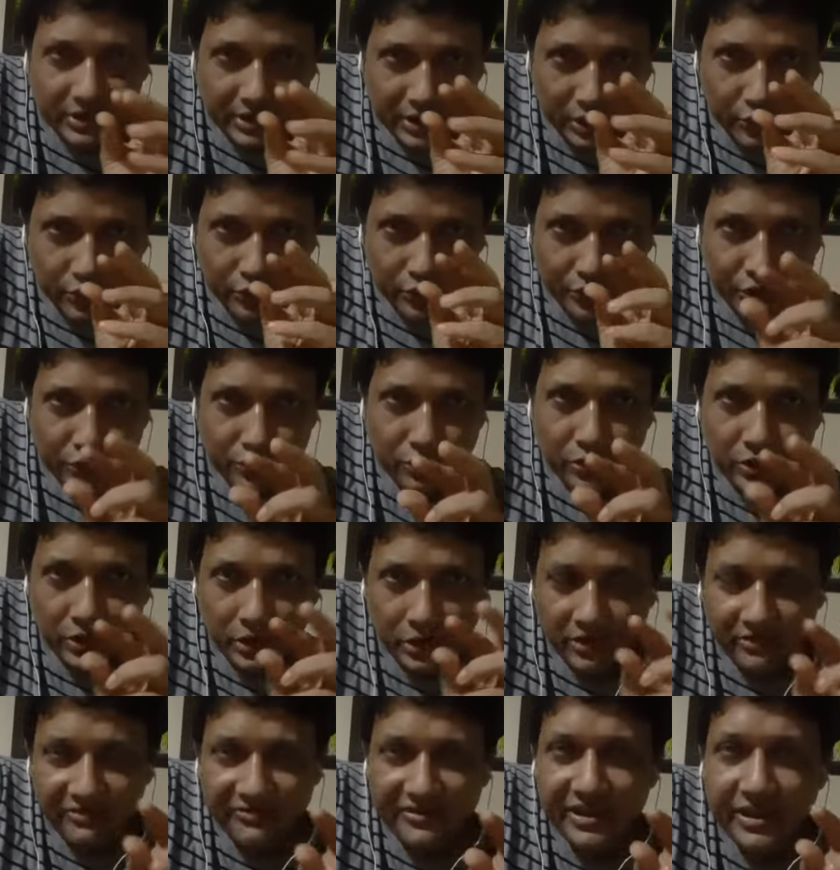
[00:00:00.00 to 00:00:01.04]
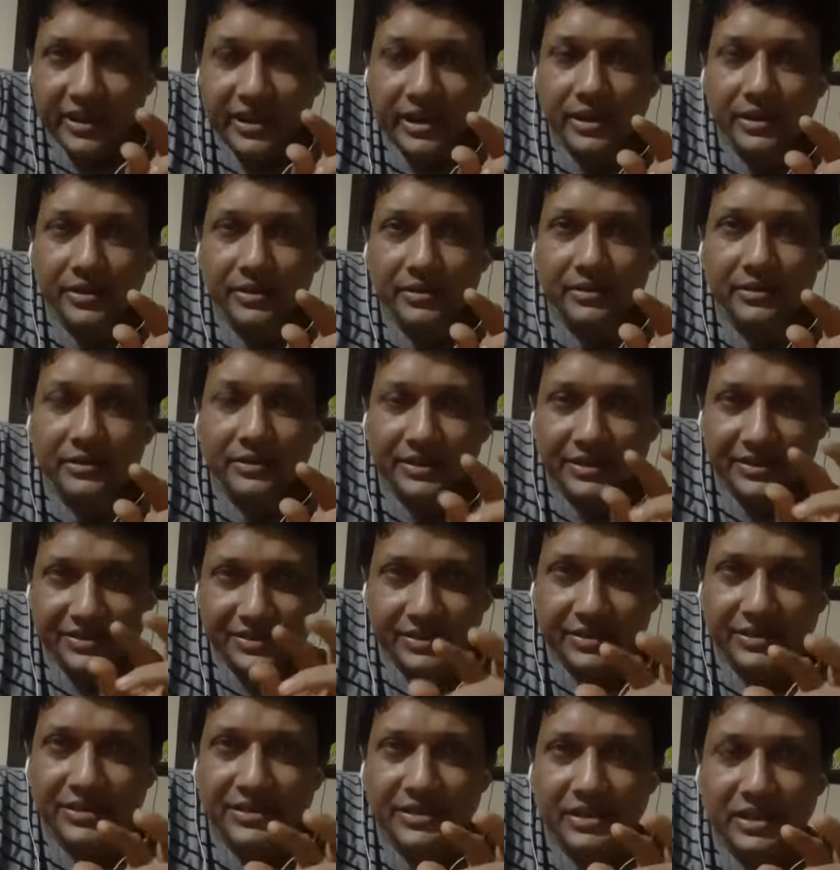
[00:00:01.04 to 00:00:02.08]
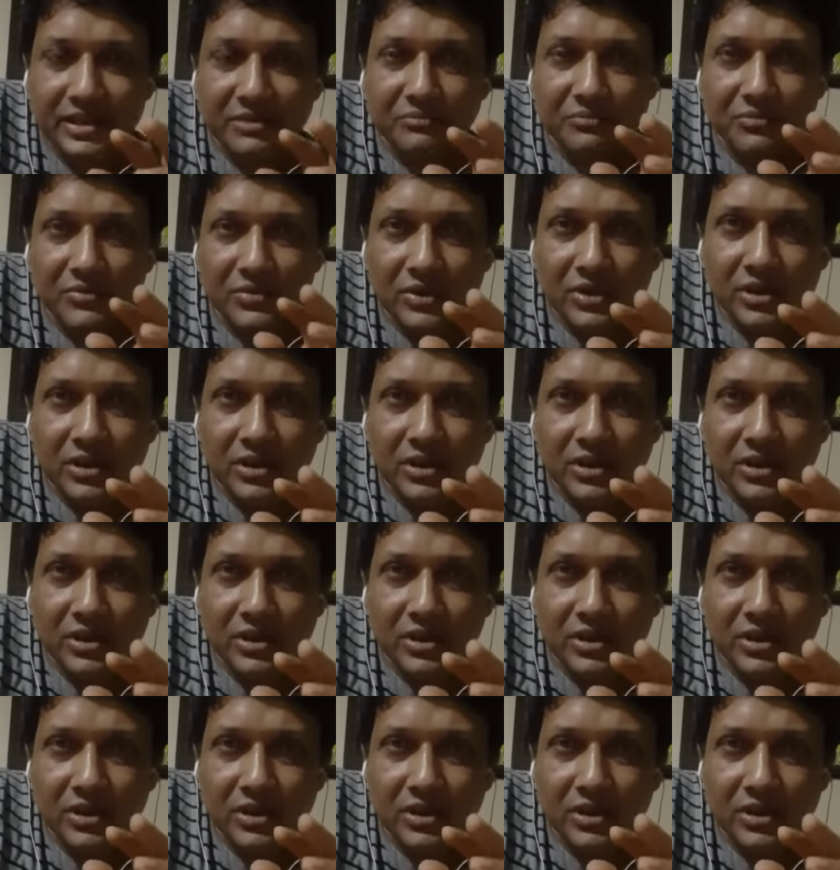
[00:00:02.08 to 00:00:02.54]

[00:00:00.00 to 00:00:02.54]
Now you configure the system